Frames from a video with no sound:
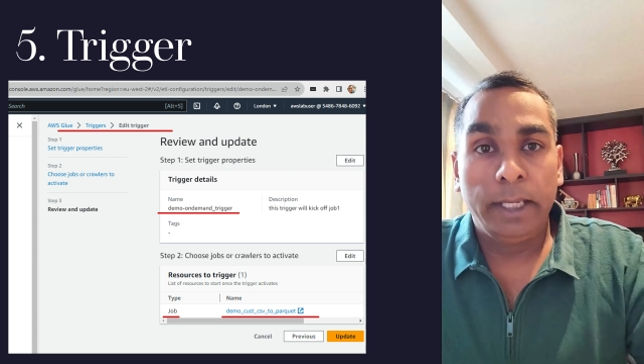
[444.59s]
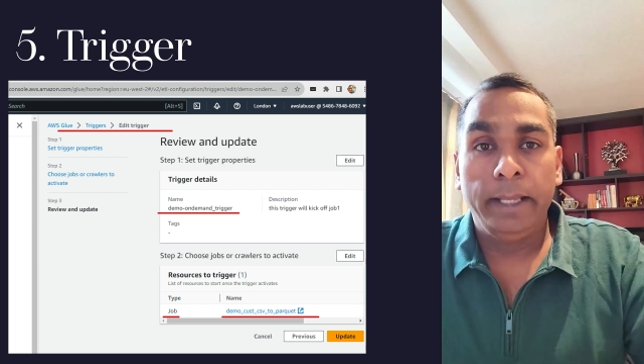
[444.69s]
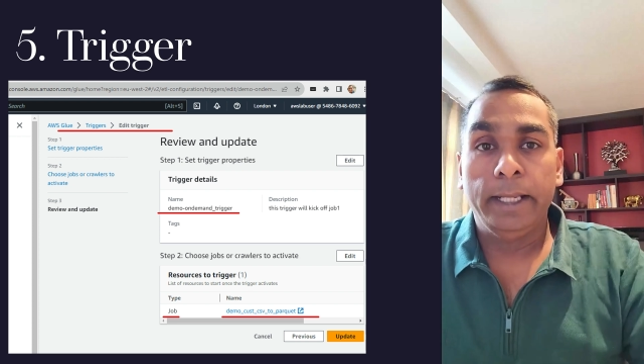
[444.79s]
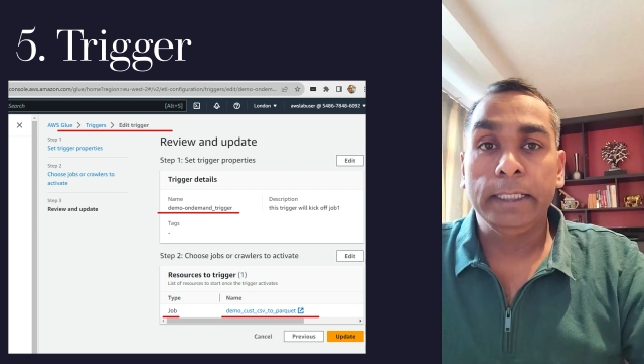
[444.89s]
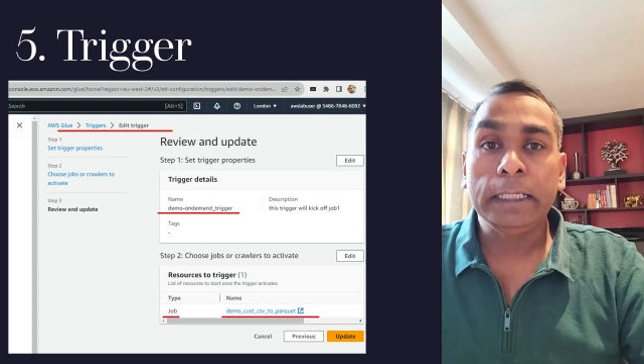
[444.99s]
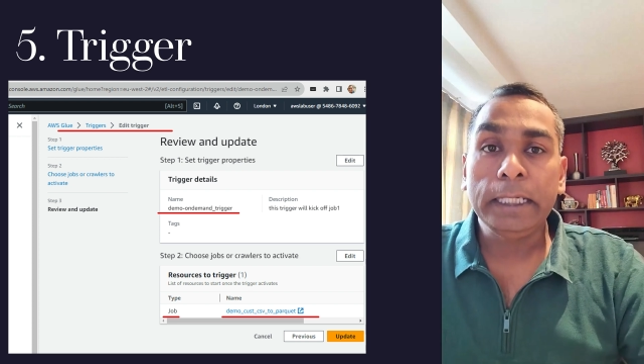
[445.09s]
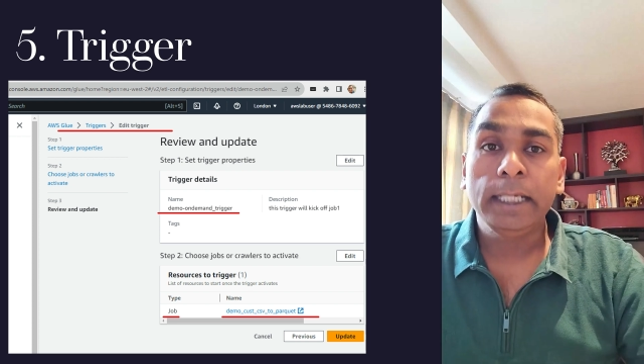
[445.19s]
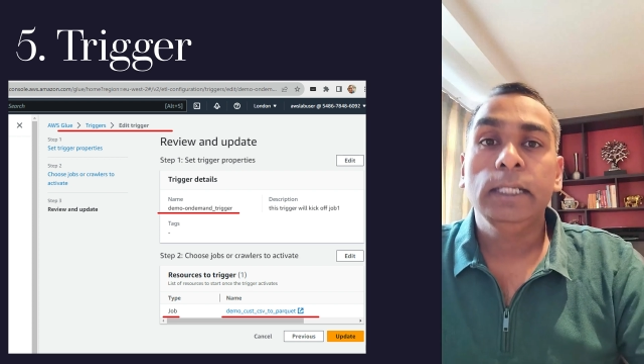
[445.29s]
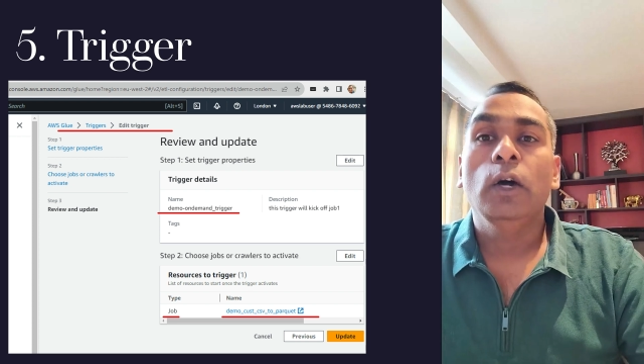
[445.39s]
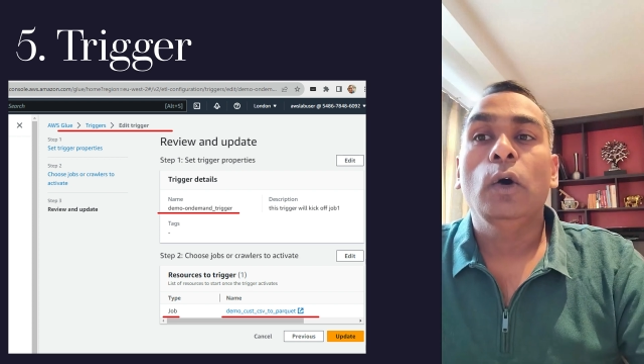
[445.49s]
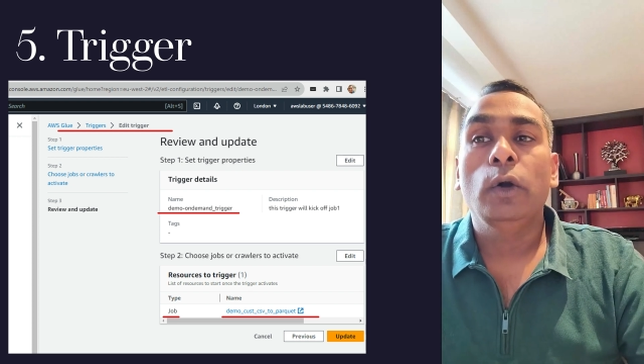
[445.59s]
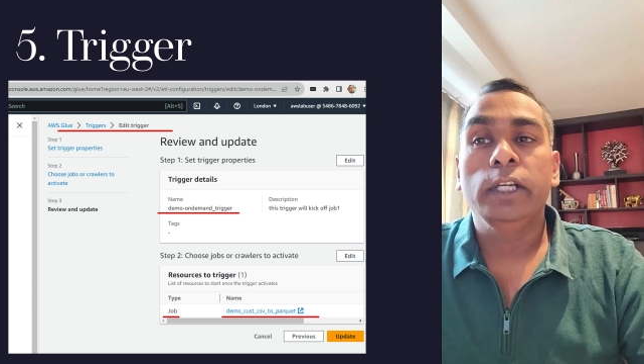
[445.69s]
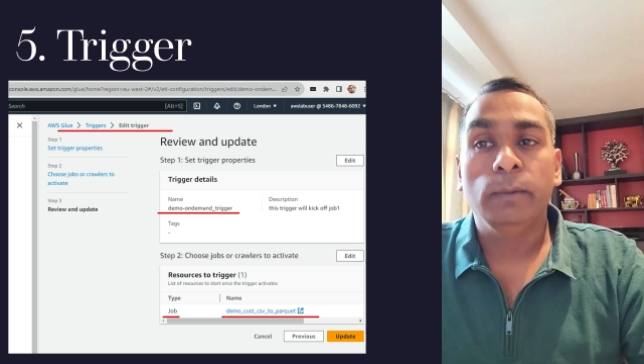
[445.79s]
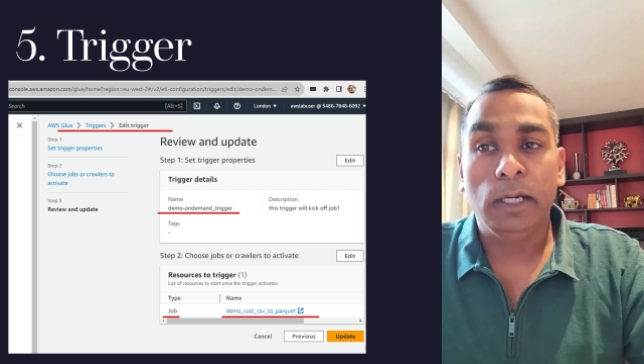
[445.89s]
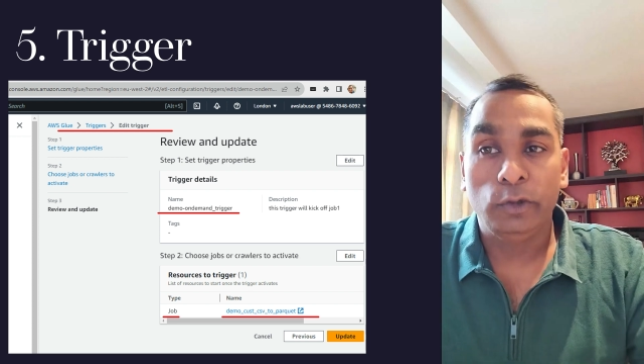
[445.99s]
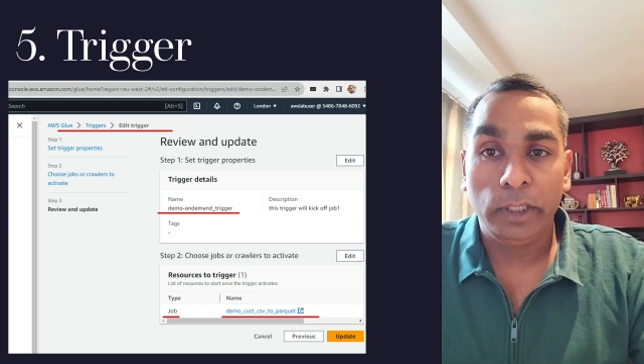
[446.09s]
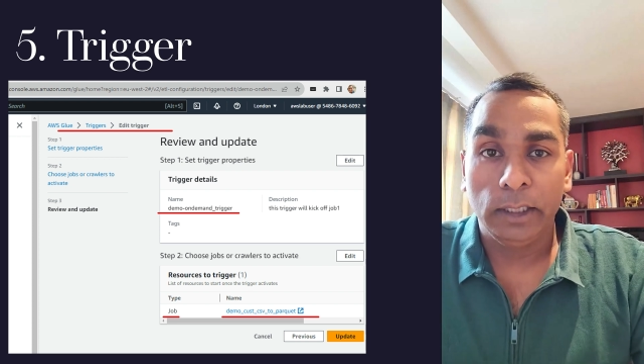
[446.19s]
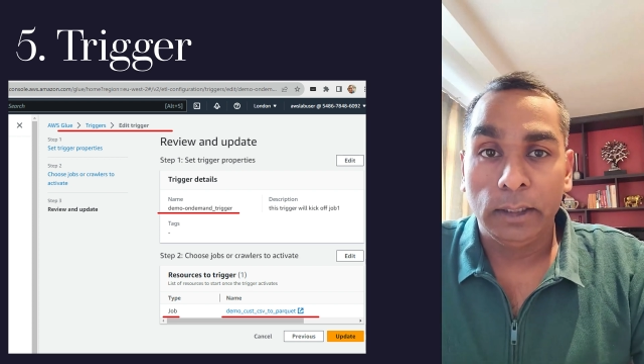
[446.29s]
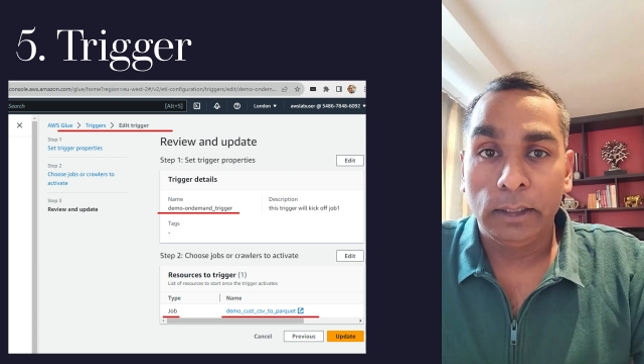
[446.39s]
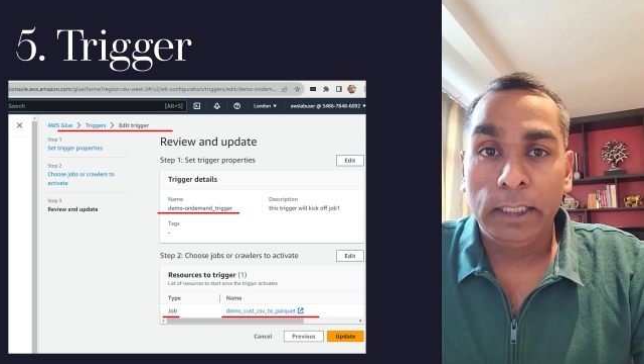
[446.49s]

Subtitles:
and I create on-demand trigger.